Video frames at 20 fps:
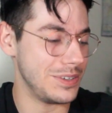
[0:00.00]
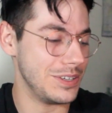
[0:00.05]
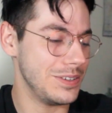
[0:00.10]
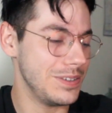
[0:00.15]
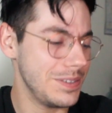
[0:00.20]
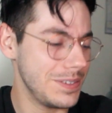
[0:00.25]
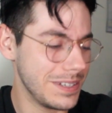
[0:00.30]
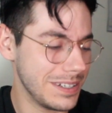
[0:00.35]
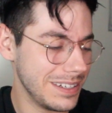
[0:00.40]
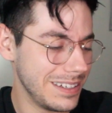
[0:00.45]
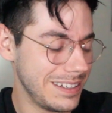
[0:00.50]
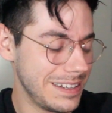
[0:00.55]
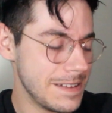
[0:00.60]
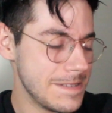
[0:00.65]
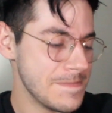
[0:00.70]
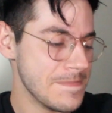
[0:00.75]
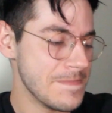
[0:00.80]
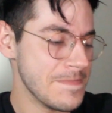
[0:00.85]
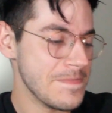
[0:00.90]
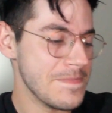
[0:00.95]
dude.
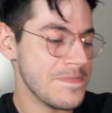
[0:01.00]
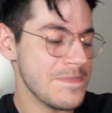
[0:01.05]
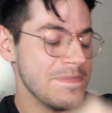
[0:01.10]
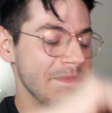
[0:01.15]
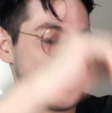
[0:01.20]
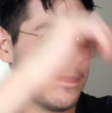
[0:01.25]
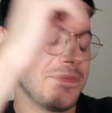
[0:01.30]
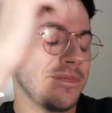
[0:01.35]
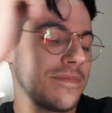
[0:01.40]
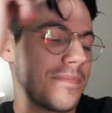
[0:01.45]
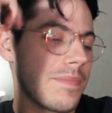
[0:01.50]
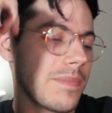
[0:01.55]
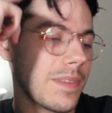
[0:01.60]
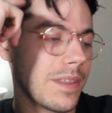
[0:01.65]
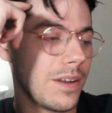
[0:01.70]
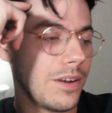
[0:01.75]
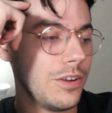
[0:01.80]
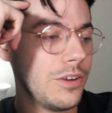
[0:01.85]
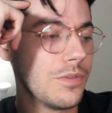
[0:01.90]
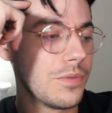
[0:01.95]

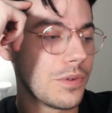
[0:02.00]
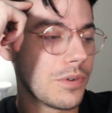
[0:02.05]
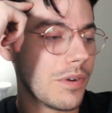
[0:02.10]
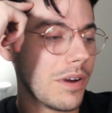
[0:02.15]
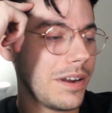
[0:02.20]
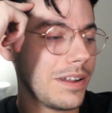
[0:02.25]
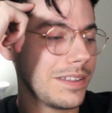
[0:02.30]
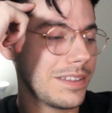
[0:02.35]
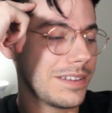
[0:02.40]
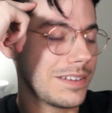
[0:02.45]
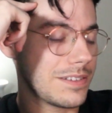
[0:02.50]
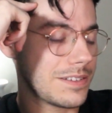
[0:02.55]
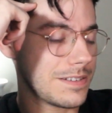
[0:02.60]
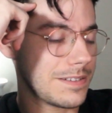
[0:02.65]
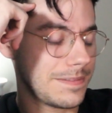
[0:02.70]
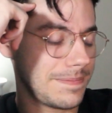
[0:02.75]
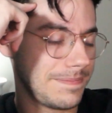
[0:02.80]
Are you regretting this?